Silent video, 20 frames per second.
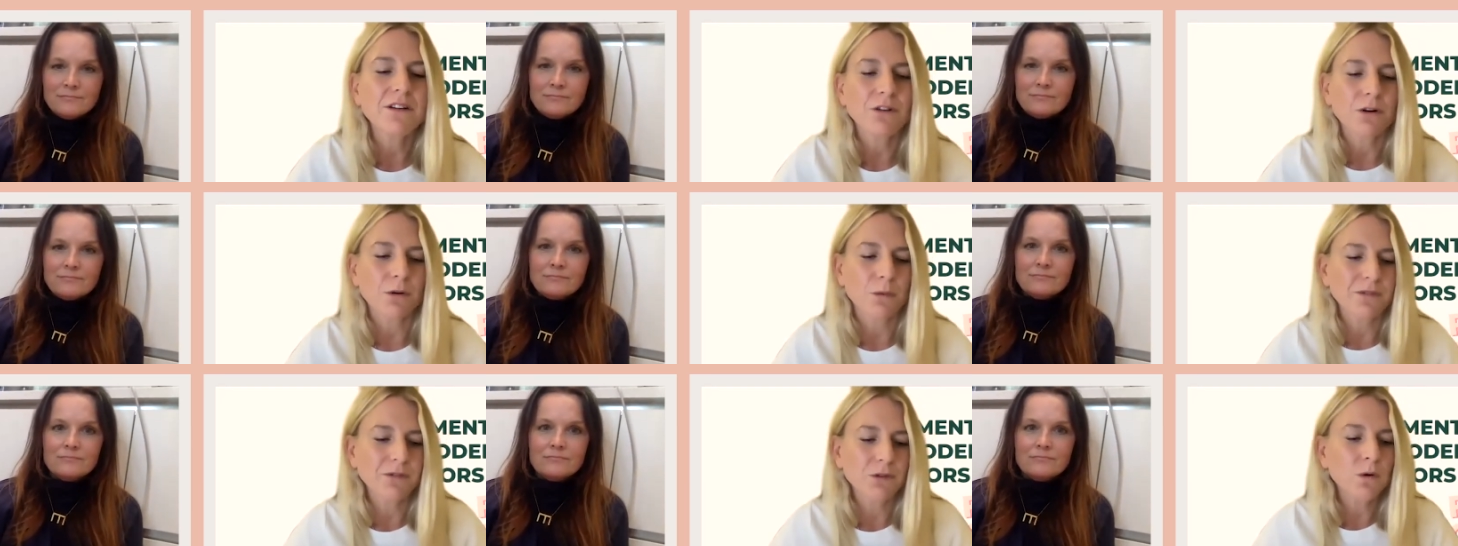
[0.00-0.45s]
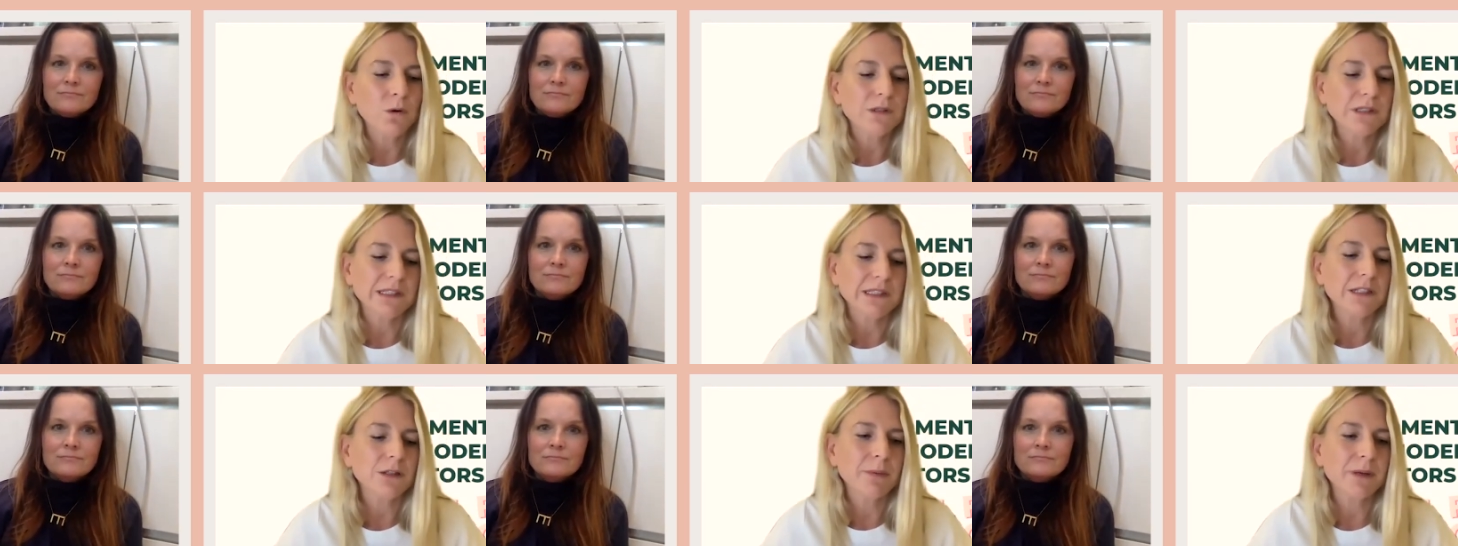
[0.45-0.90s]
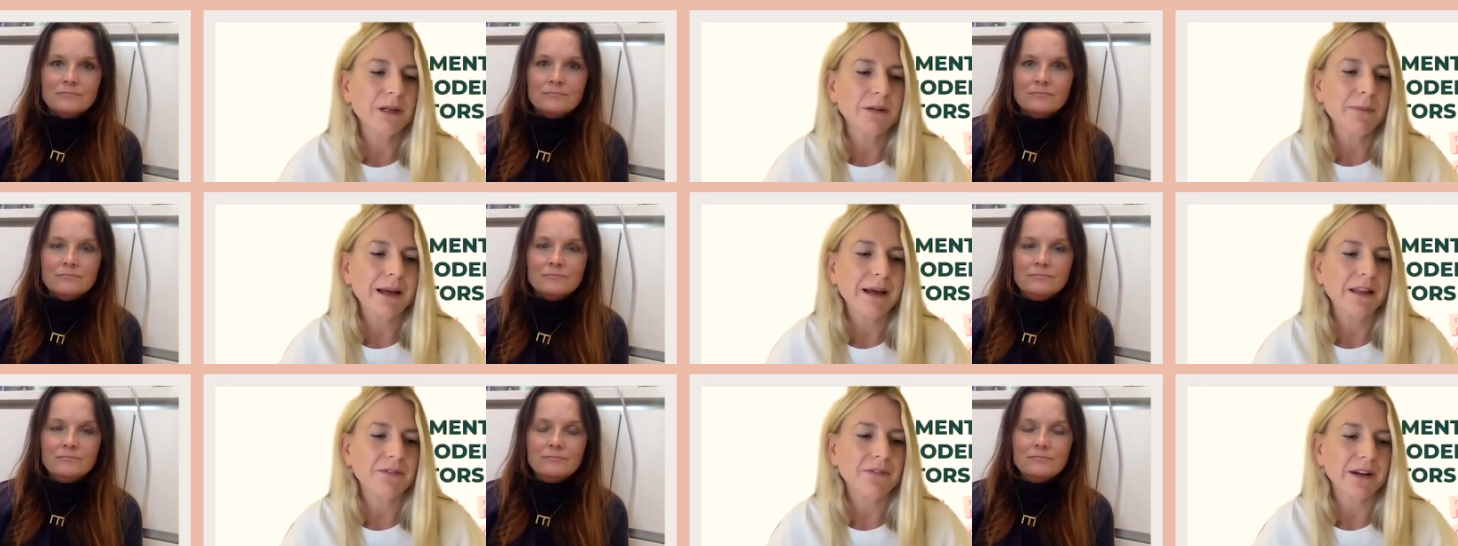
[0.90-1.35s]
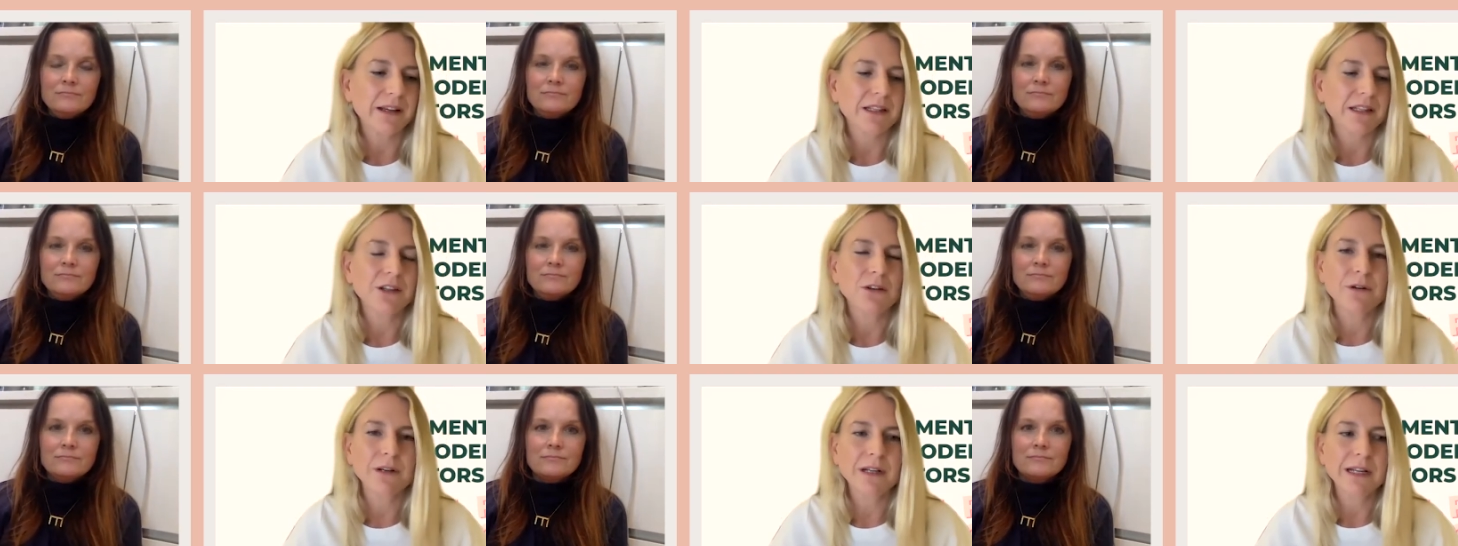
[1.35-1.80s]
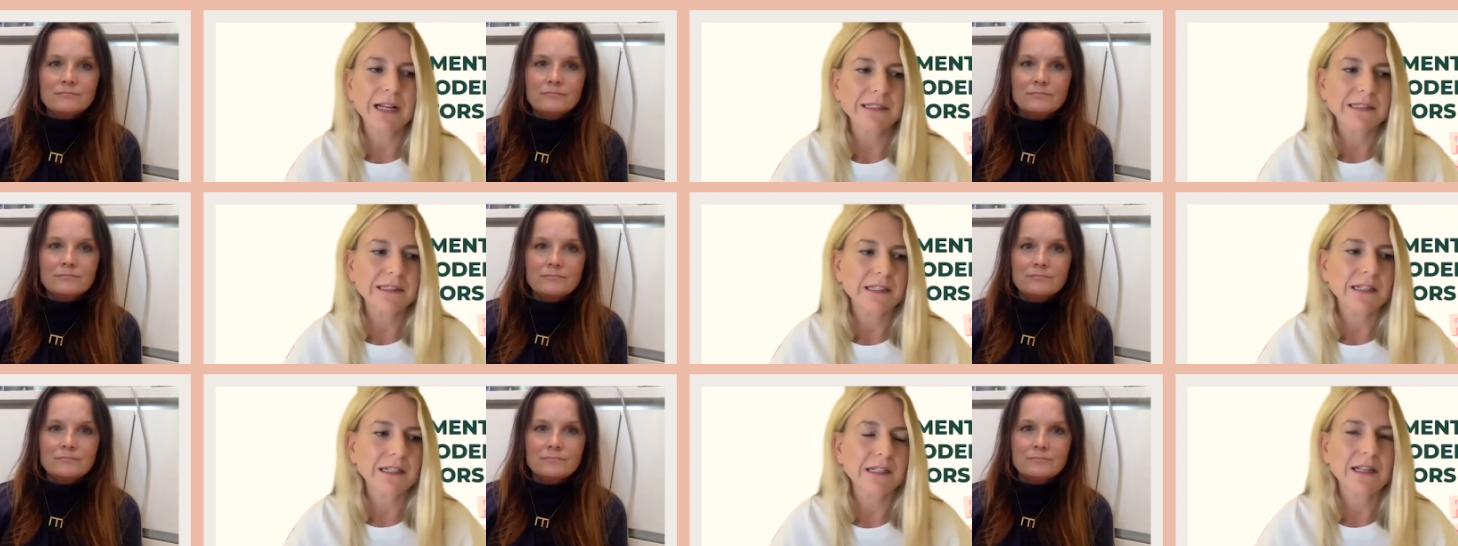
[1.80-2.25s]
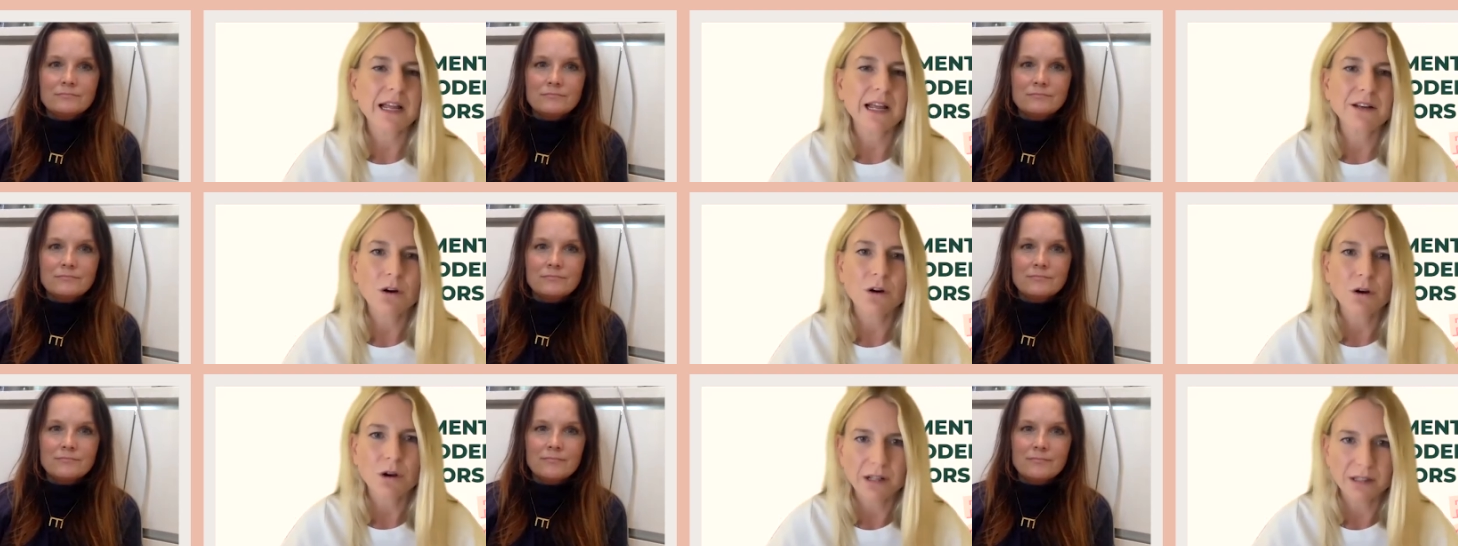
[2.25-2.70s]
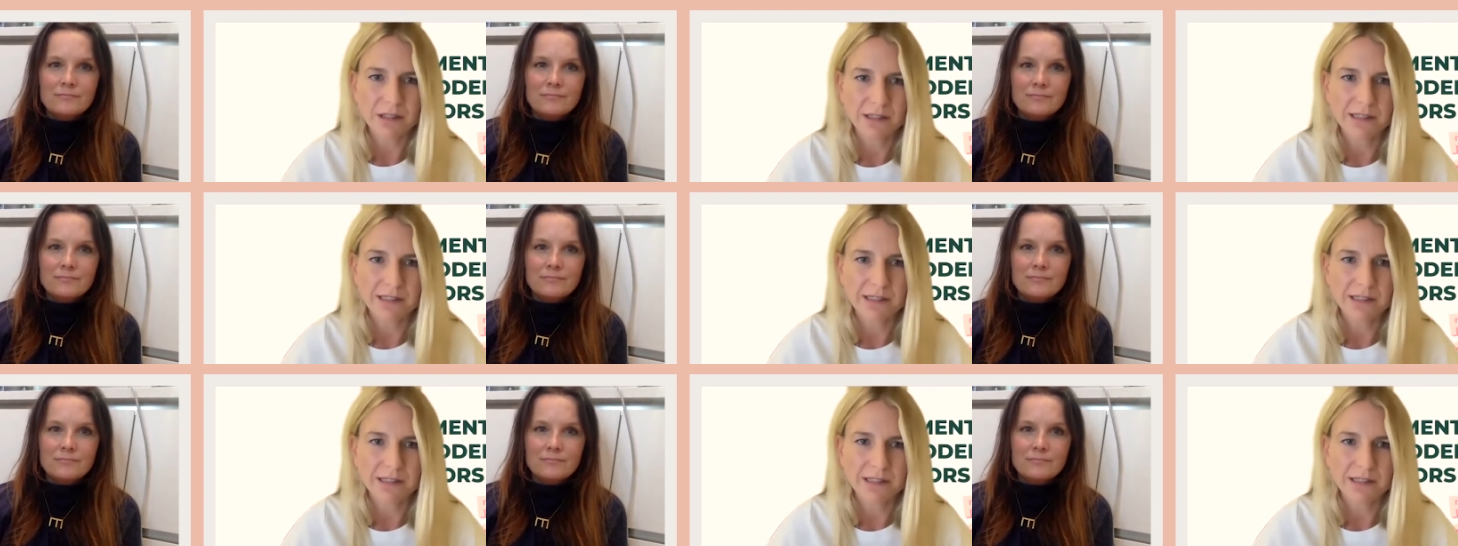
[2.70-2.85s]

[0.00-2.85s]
Speaker 1: you know we've talked a little bit about the fact that you're in london and and,